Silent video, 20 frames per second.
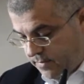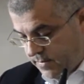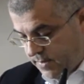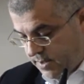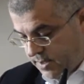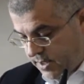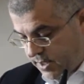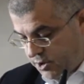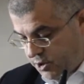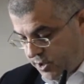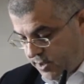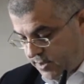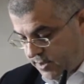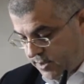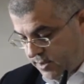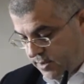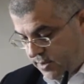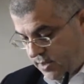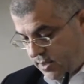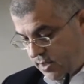such
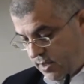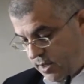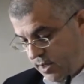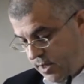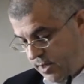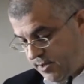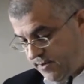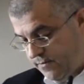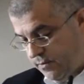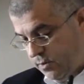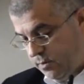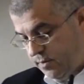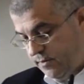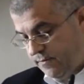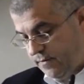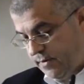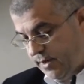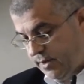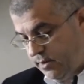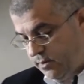as his former
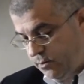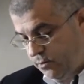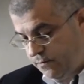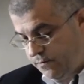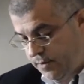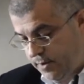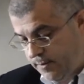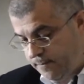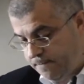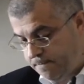friend Rufin.